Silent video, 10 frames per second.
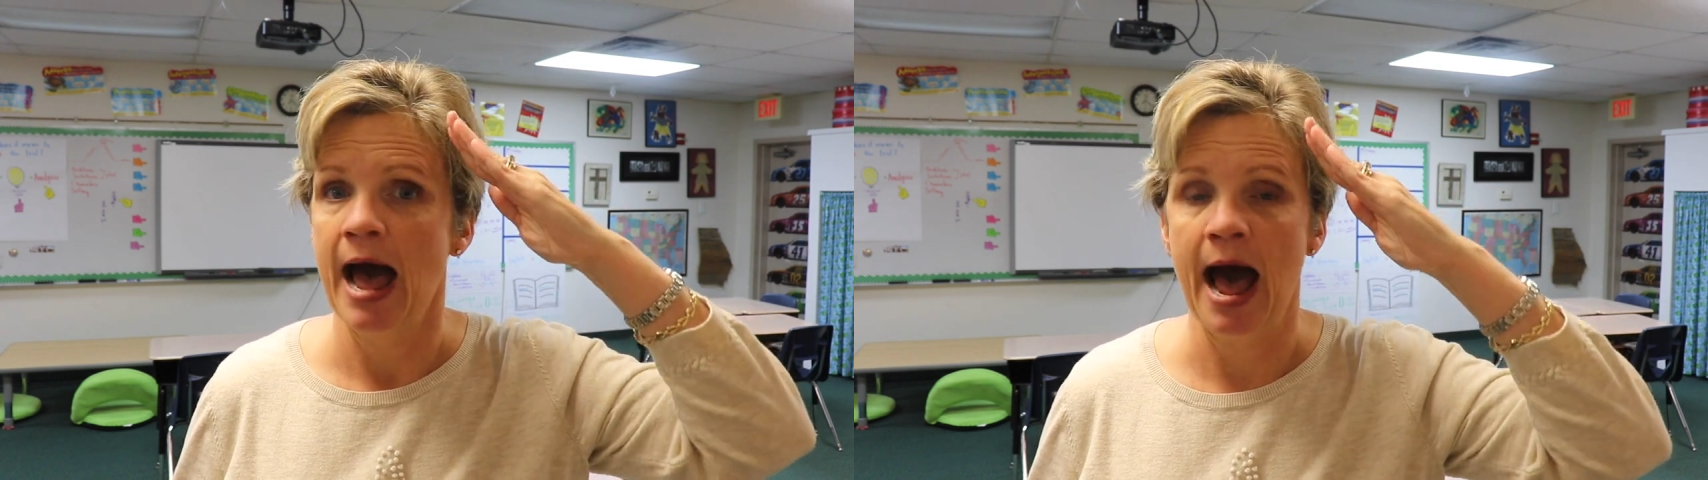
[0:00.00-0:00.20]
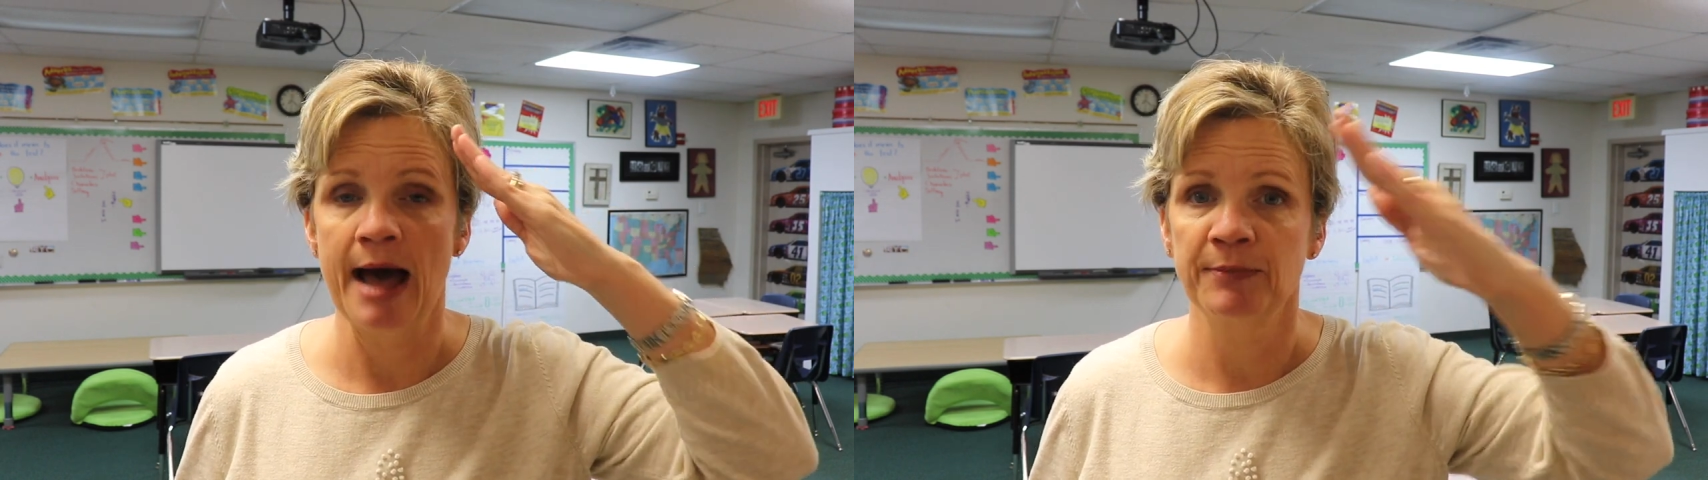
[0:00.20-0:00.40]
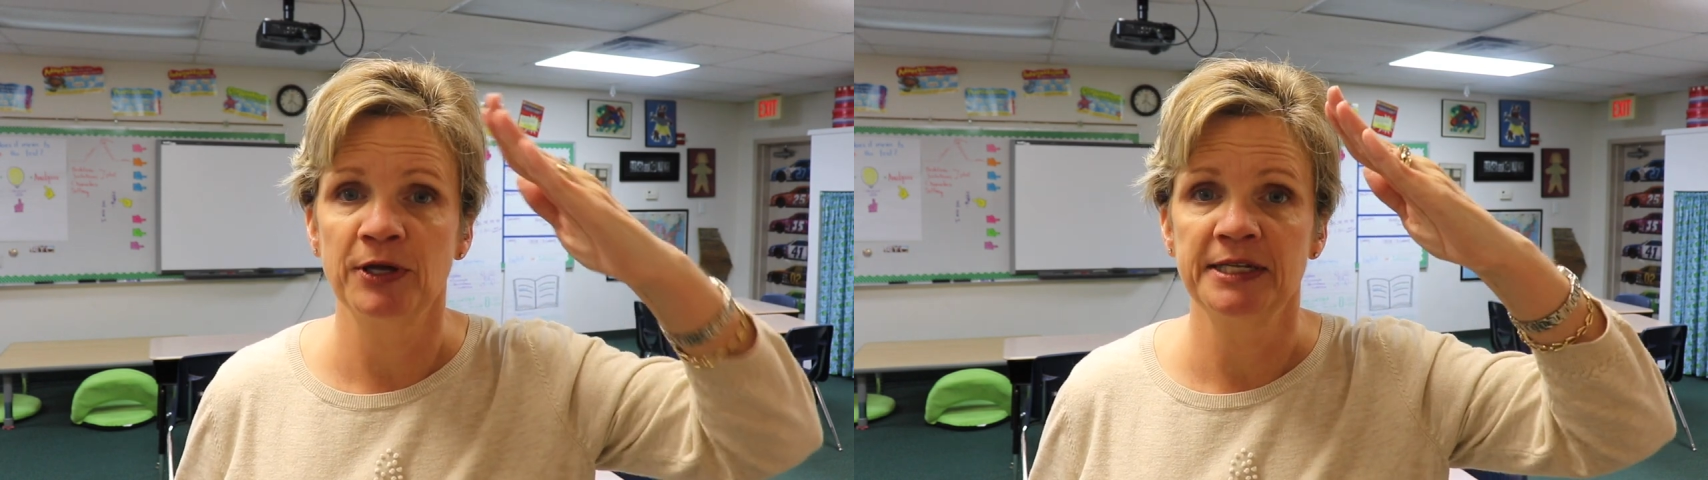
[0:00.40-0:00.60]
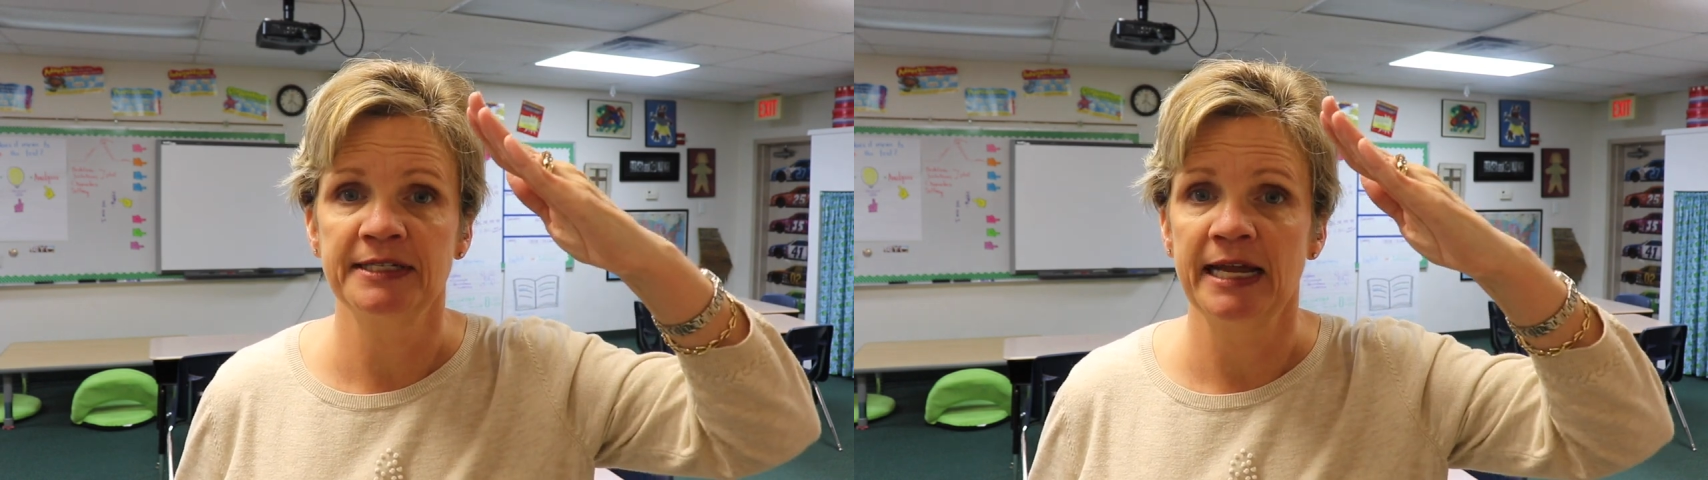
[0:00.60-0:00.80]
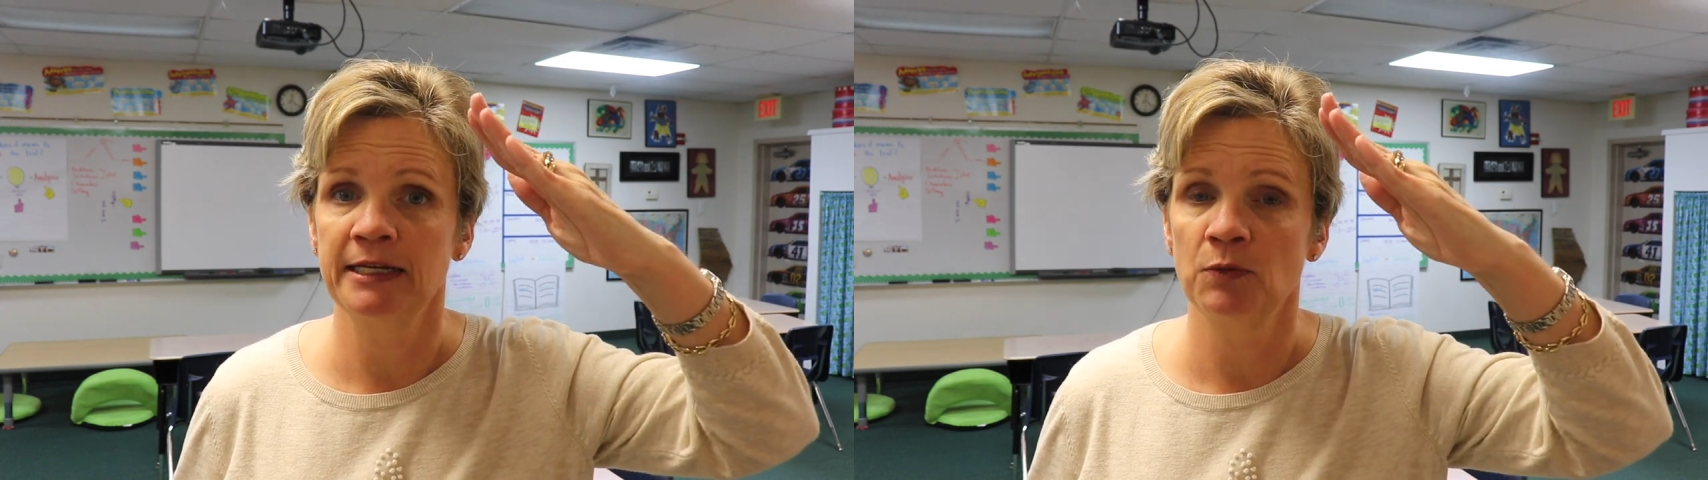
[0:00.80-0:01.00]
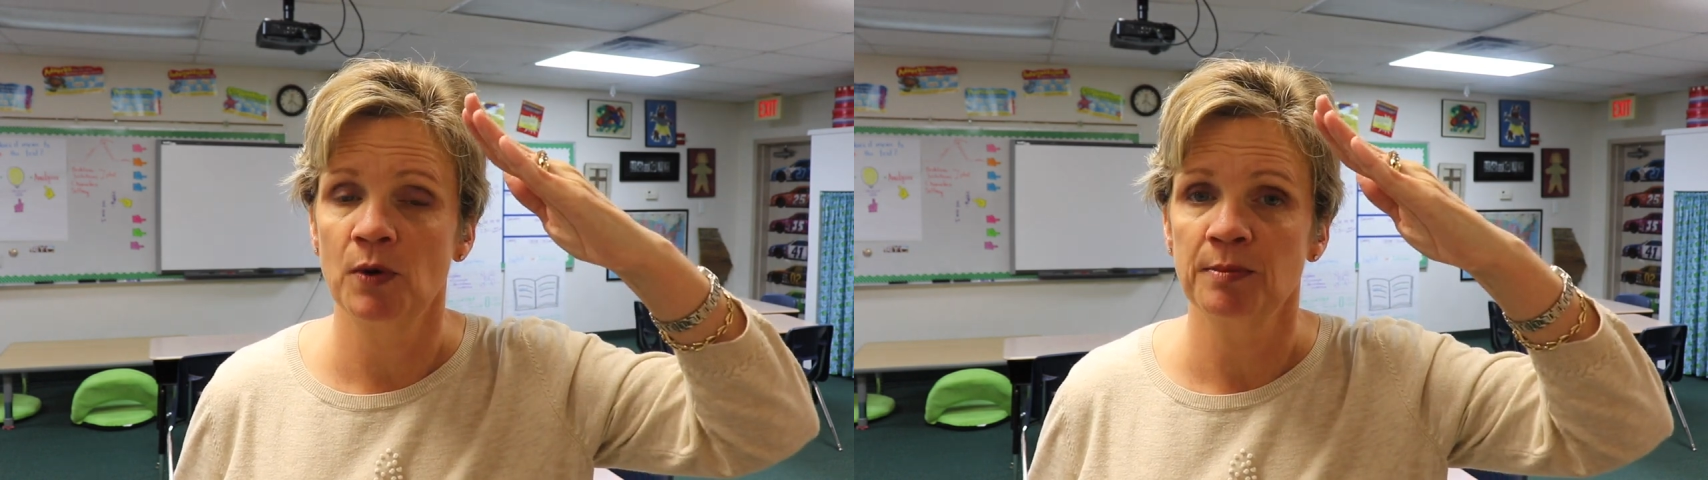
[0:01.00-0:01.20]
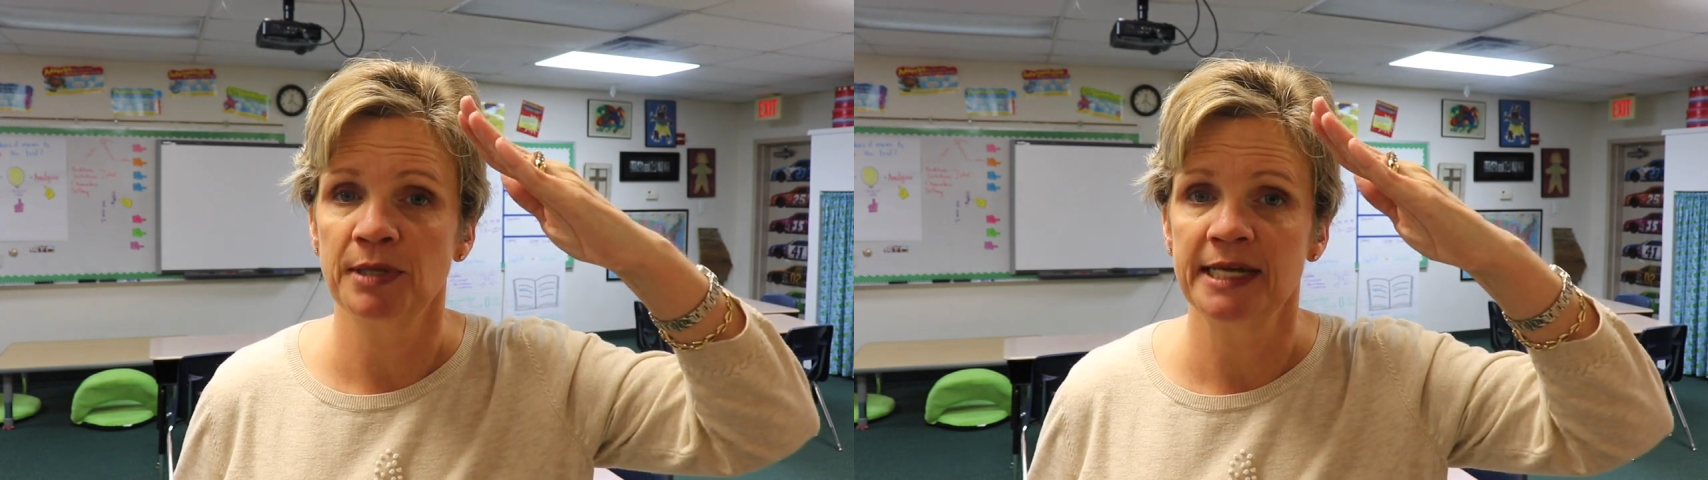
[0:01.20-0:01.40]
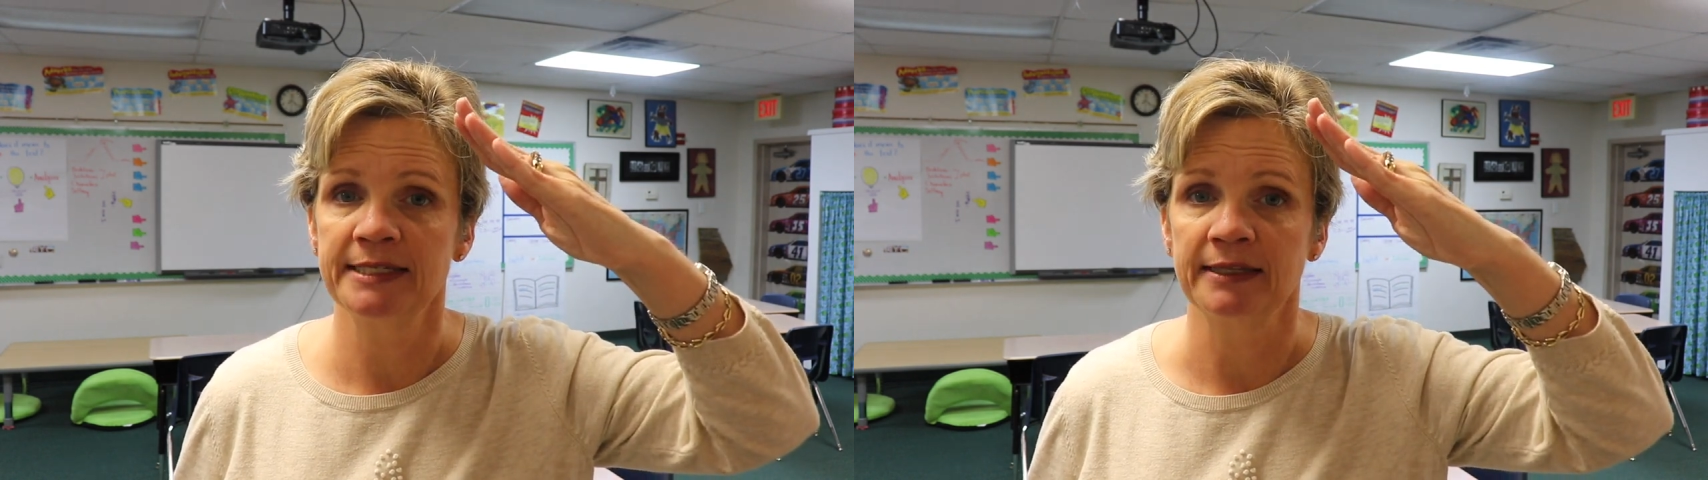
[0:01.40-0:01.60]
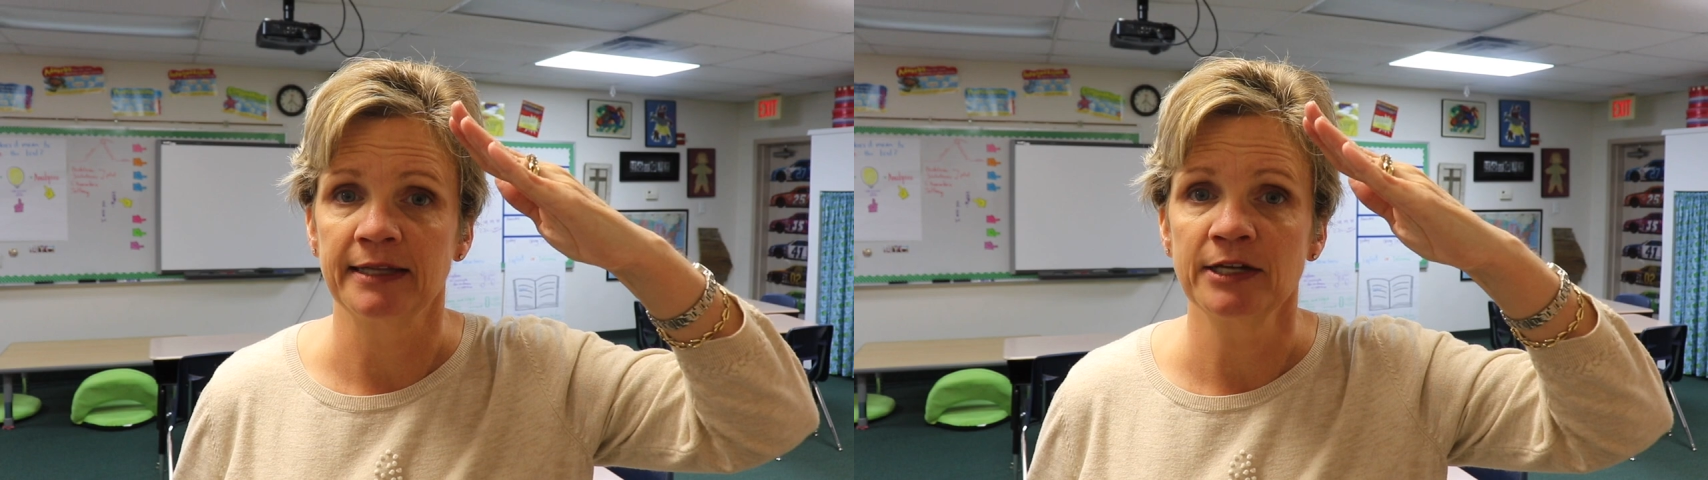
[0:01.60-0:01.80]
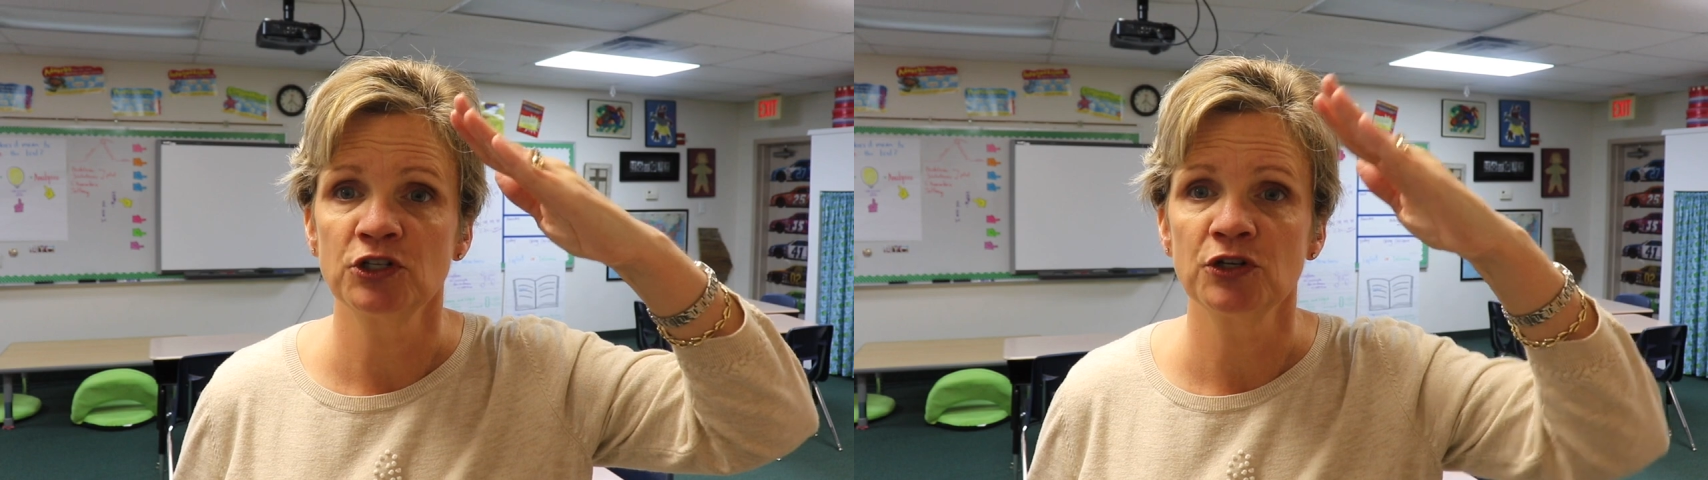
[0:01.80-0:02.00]
I'm going to stand in one place and
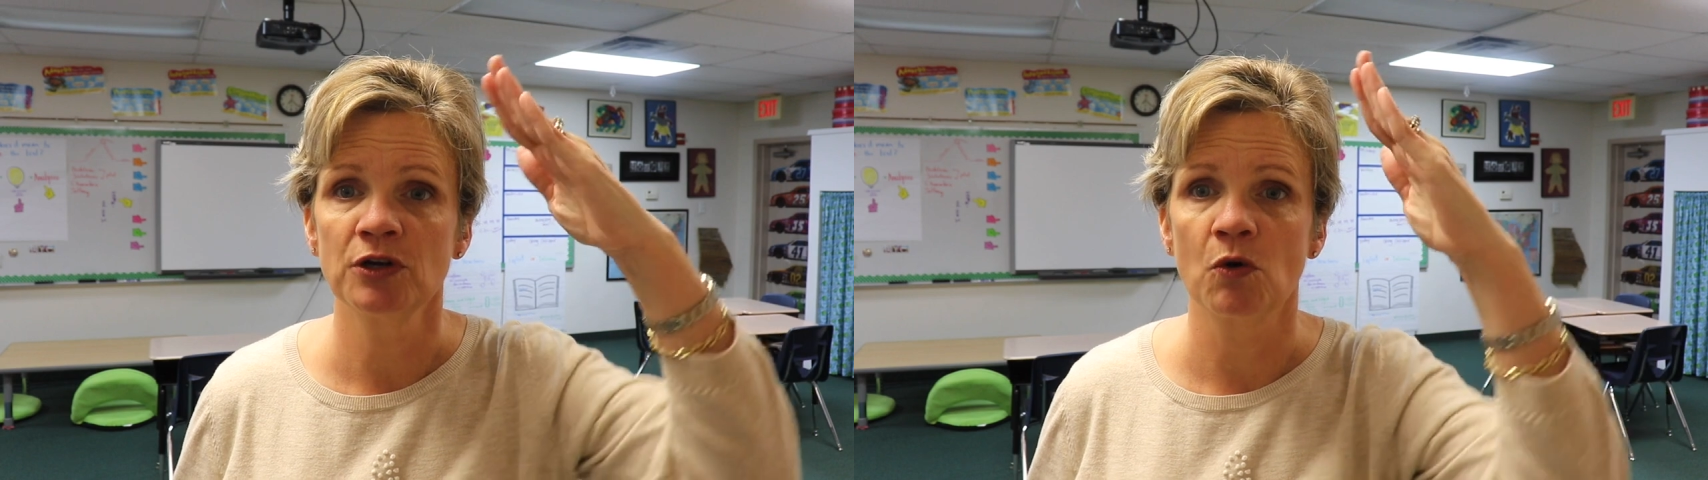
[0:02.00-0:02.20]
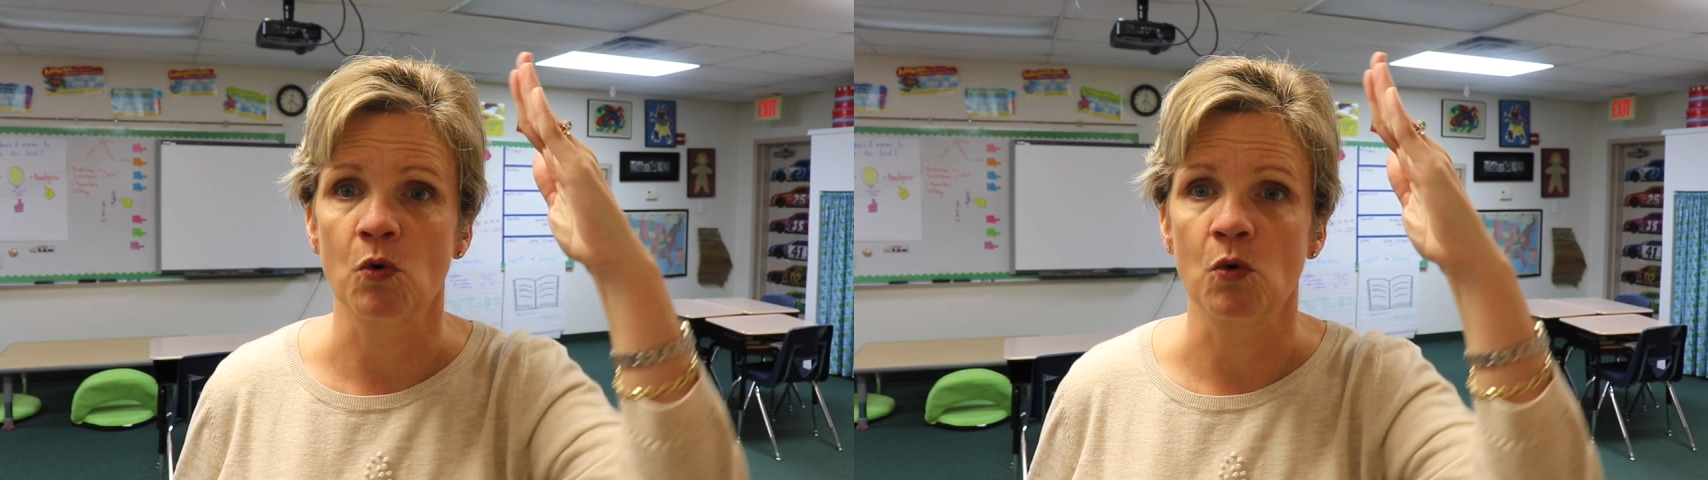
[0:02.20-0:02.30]
lecture,